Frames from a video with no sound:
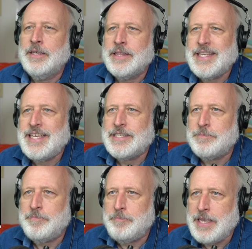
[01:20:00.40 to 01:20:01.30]
These
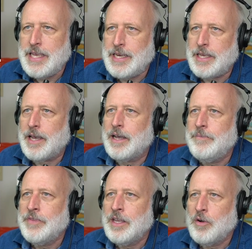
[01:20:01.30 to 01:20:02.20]
media,
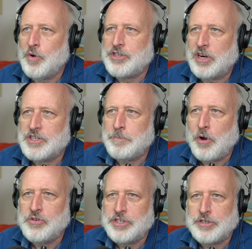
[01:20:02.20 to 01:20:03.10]
which are
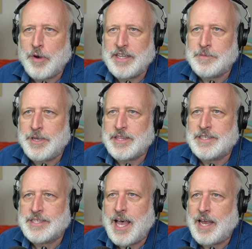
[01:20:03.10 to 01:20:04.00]
supposed to transmit the
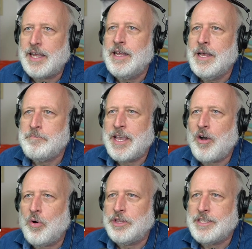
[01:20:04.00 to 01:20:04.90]
sonnet, may
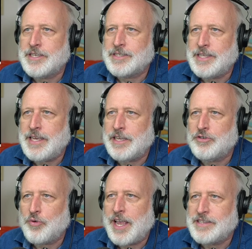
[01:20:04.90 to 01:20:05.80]
only succeed in
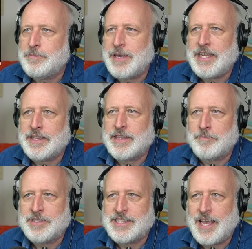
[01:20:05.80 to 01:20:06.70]
transmitting
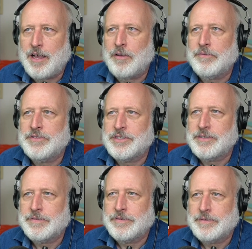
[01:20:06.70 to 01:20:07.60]

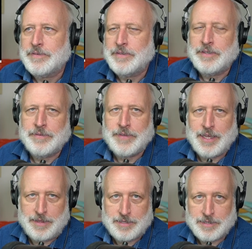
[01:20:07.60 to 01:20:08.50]
themselves.
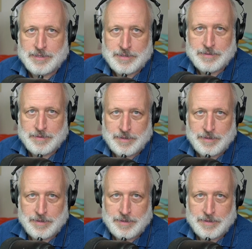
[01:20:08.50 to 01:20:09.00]
And this is